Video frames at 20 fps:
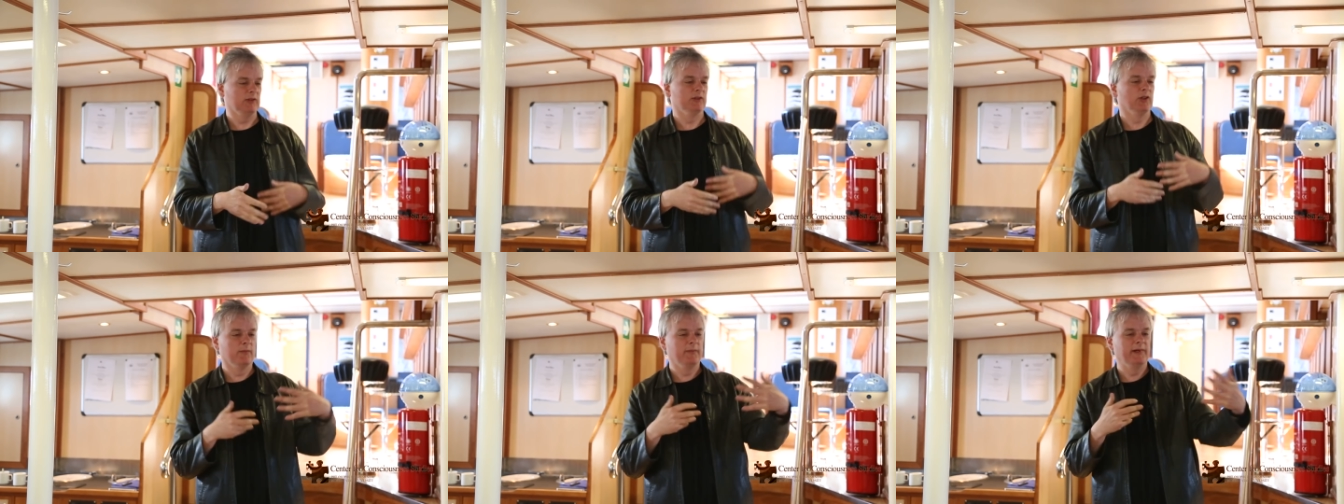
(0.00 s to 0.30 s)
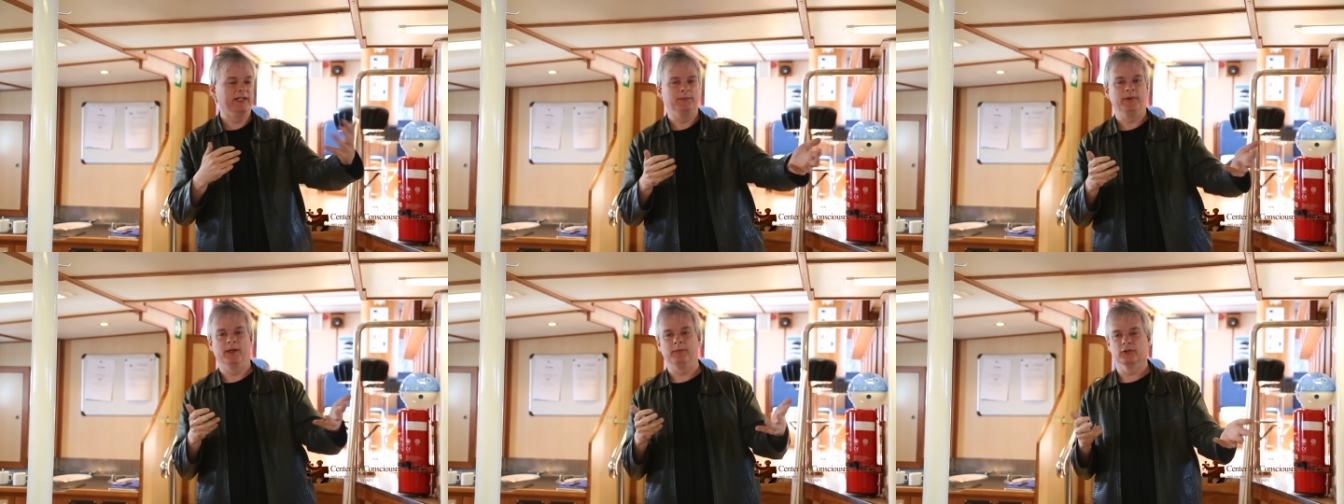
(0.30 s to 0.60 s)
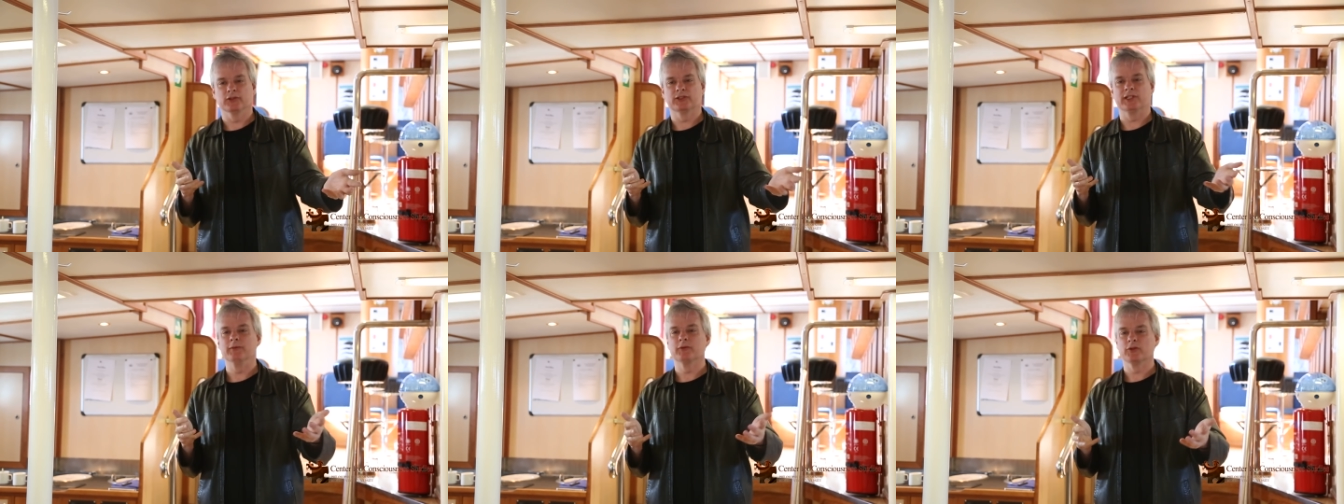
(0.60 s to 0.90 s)
not many
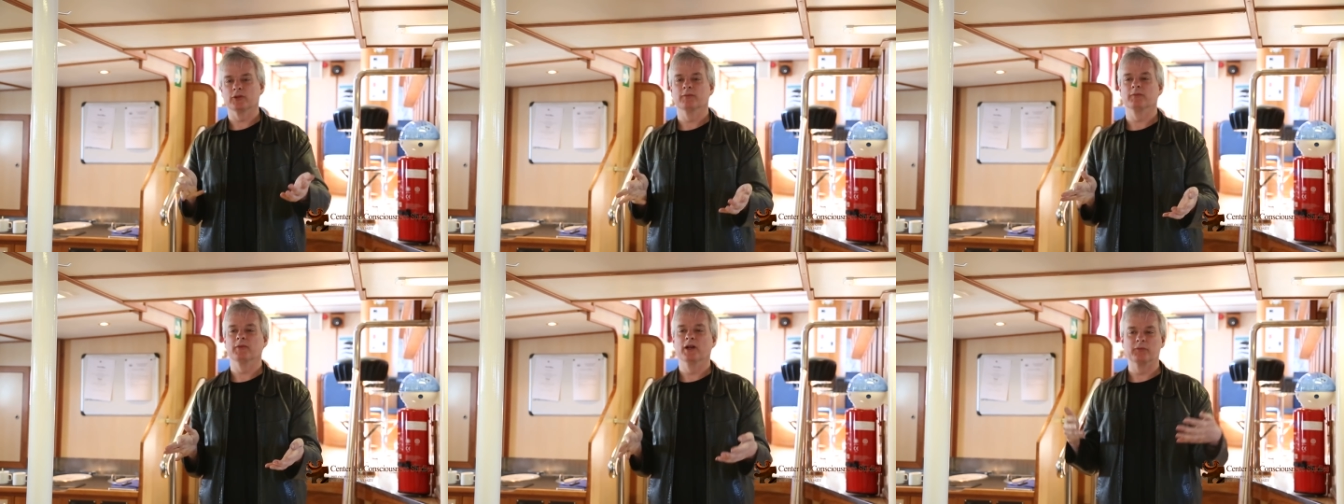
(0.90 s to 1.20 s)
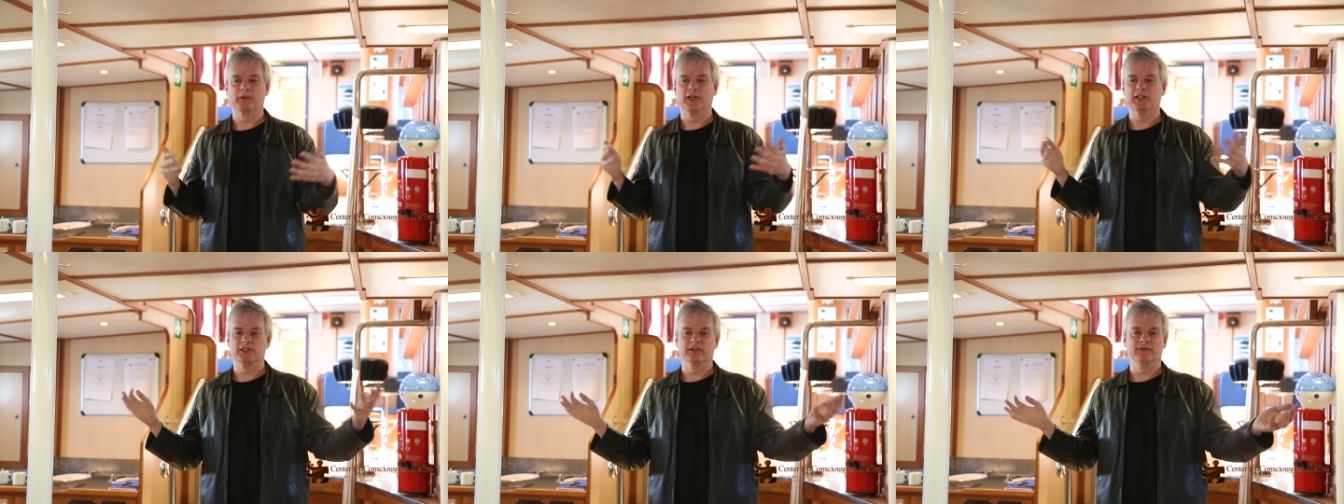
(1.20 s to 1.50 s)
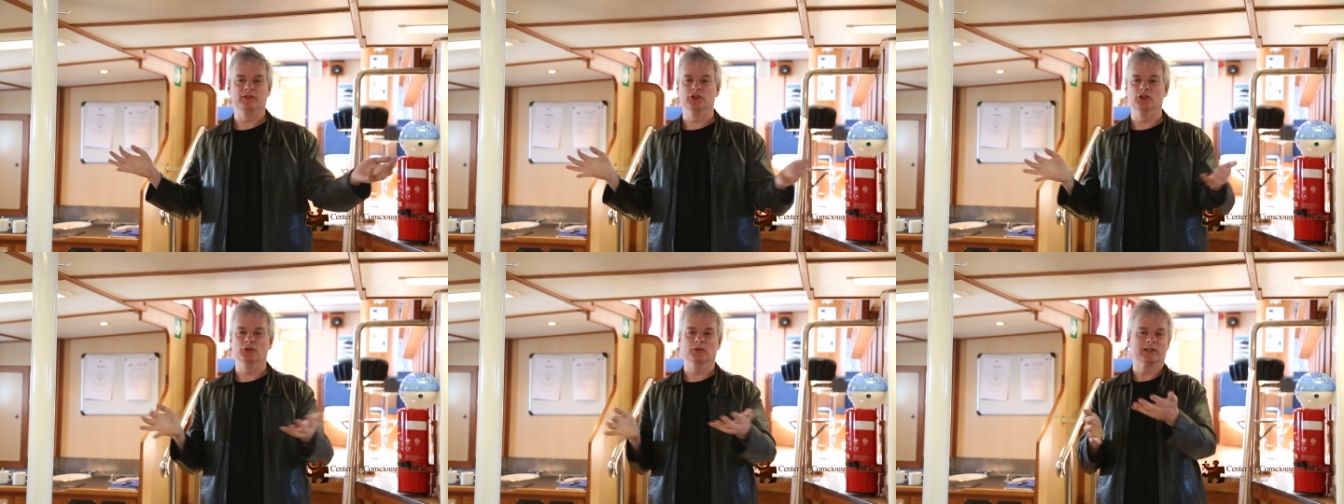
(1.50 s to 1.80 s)
people seem to embrace a
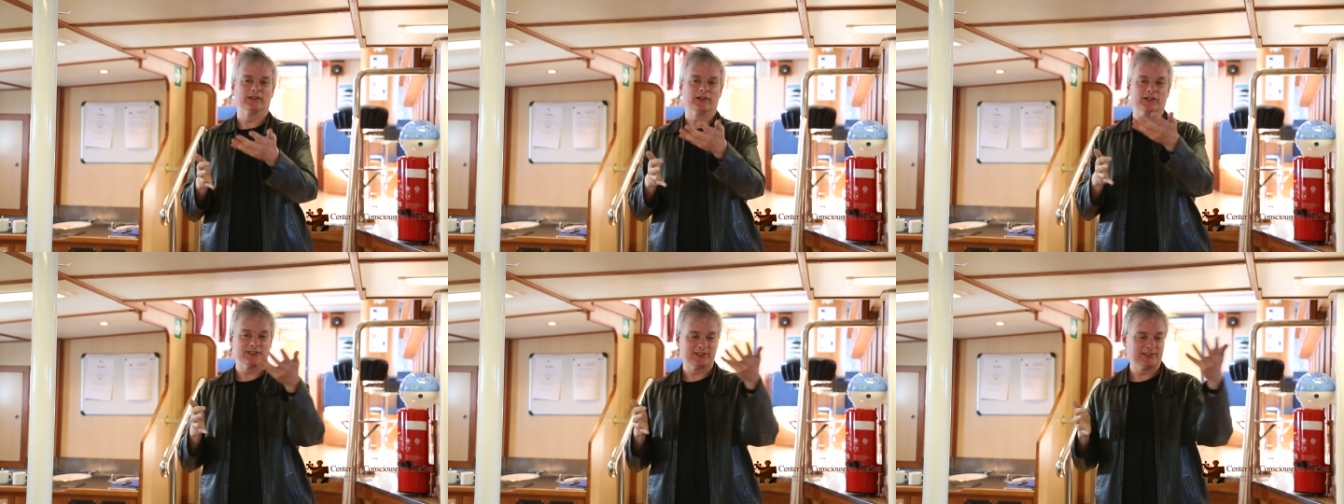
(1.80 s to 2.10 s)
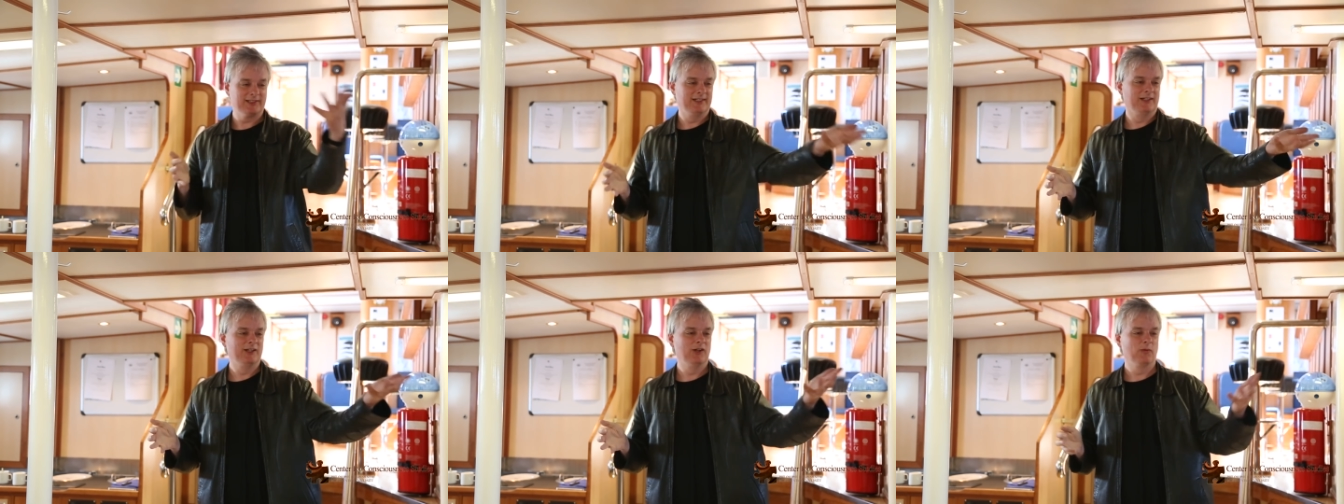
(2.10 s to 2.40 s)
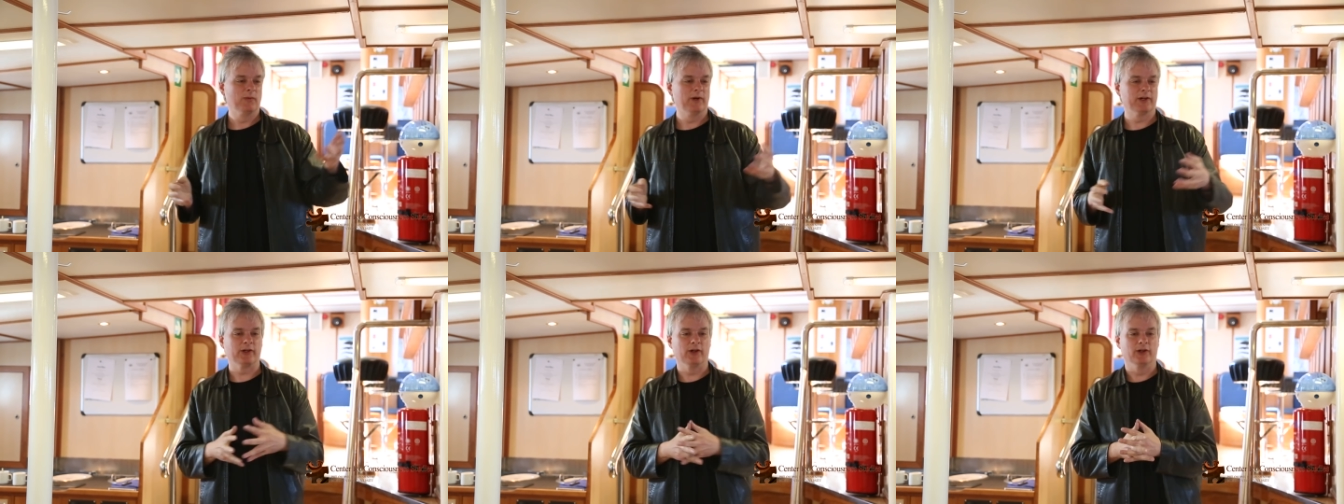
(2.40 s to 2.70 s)
view where
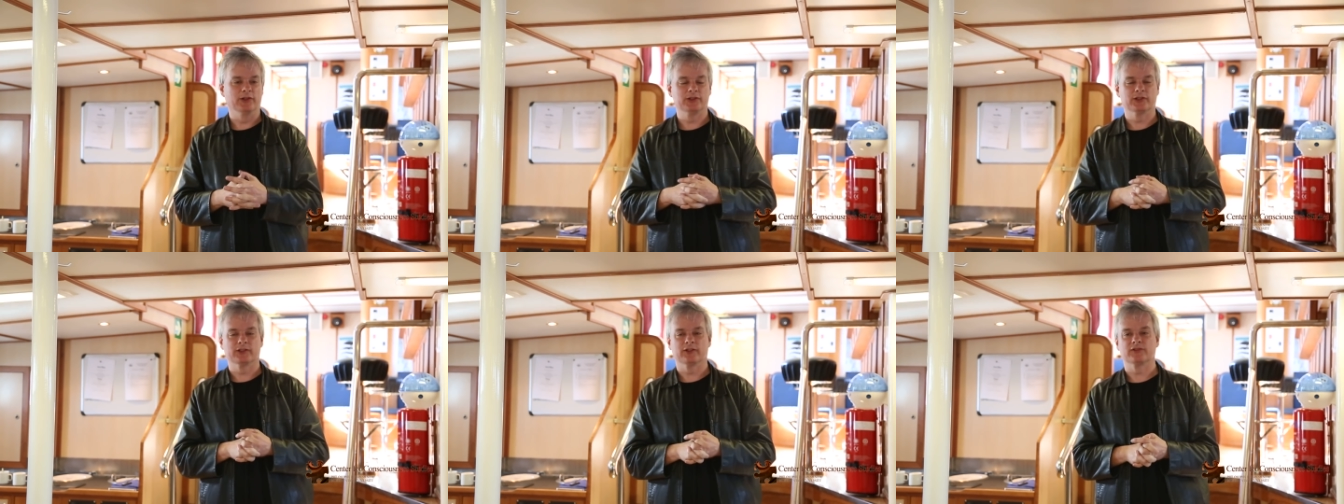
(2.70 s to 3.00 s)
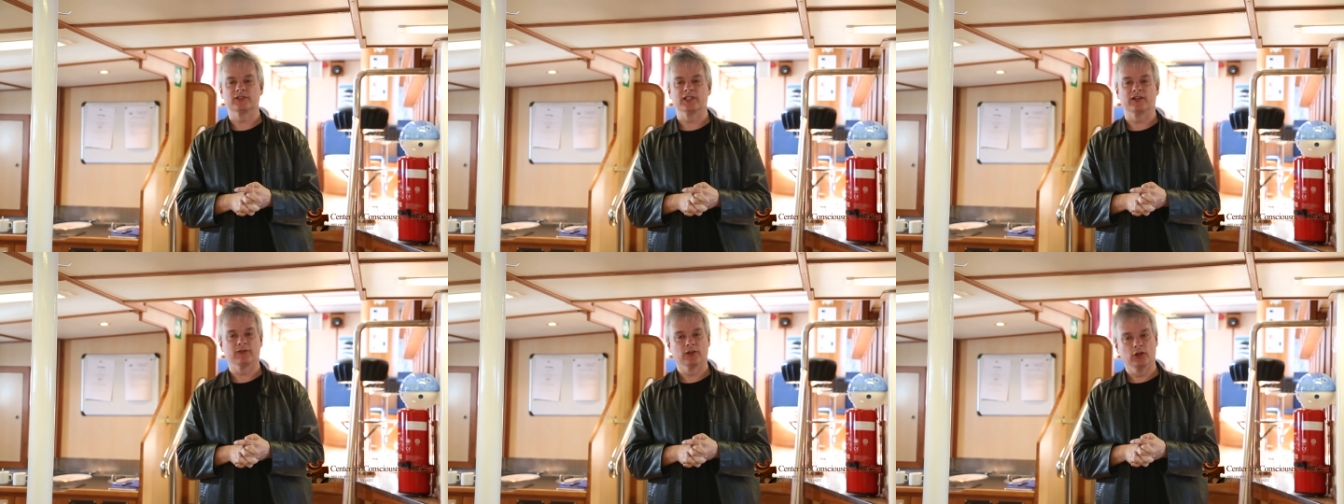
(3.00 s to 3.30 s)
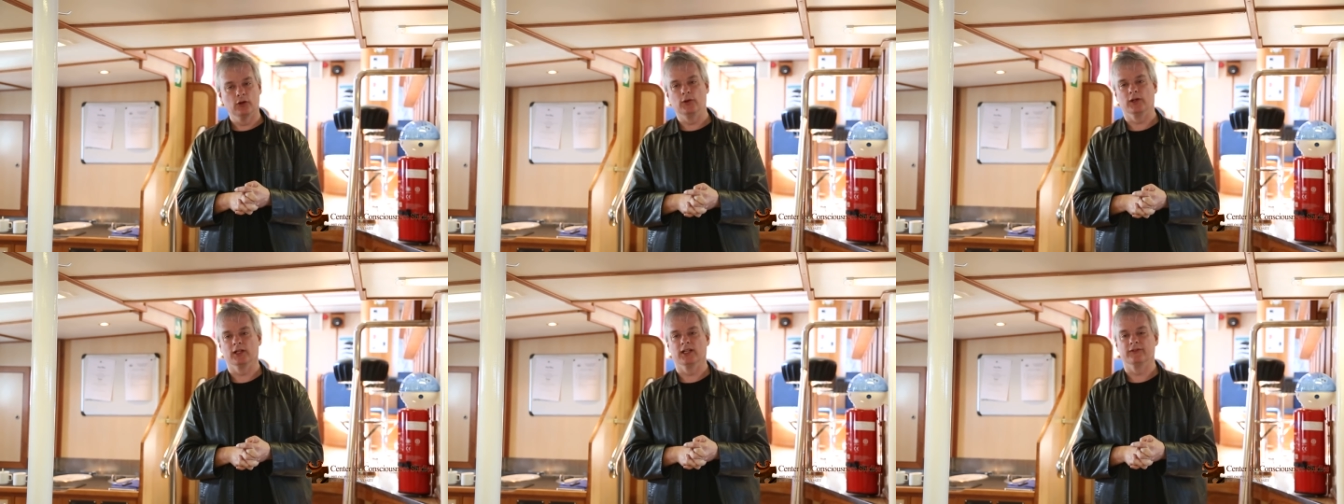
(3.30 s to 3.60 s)
we're conscious of stuff
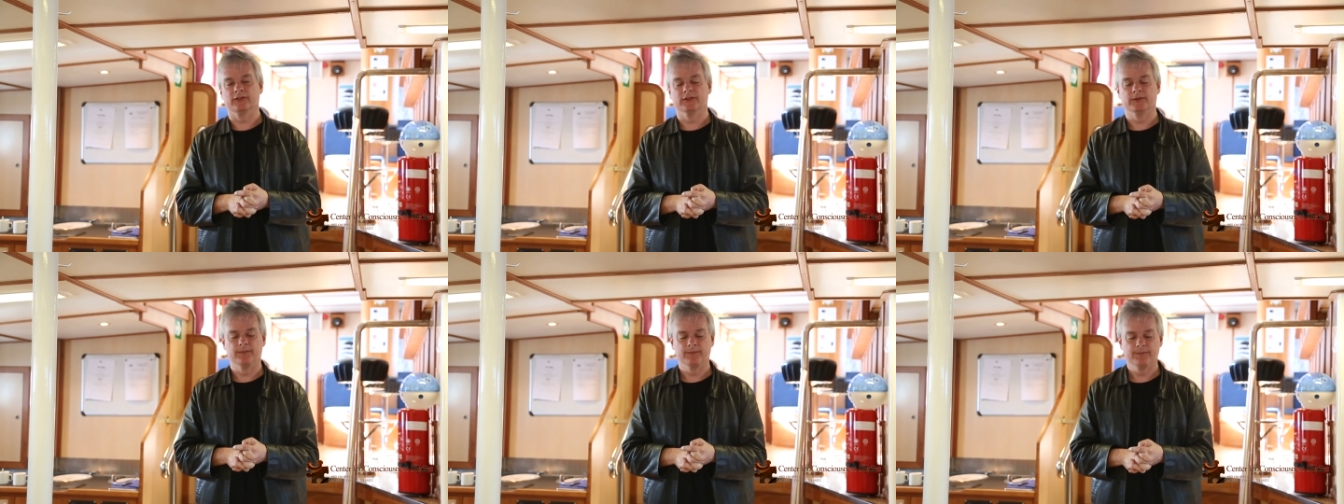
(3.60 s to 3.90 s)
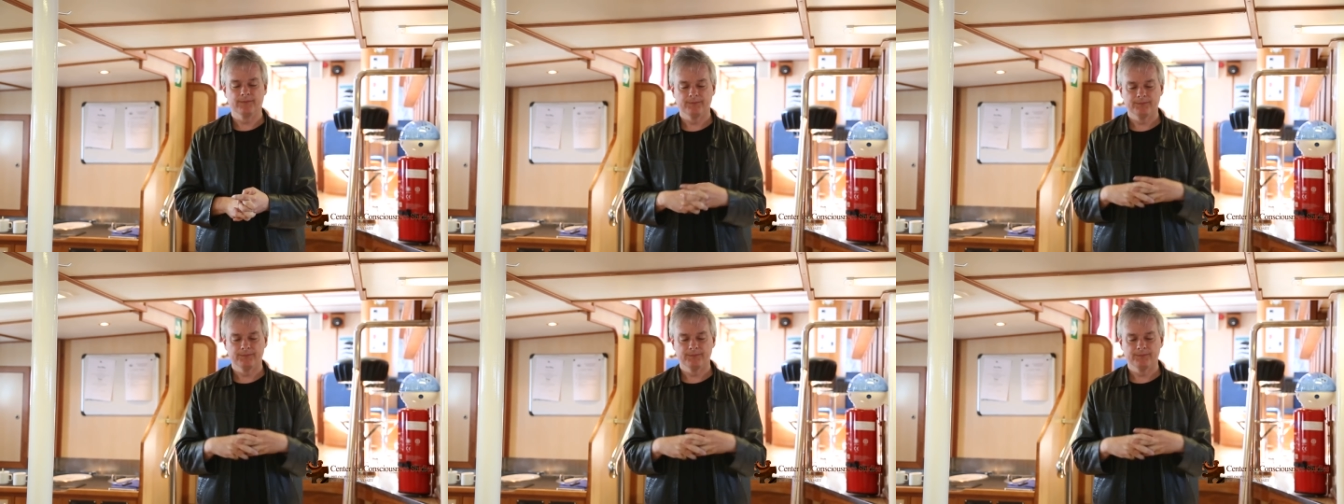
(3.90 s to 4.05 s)
lower level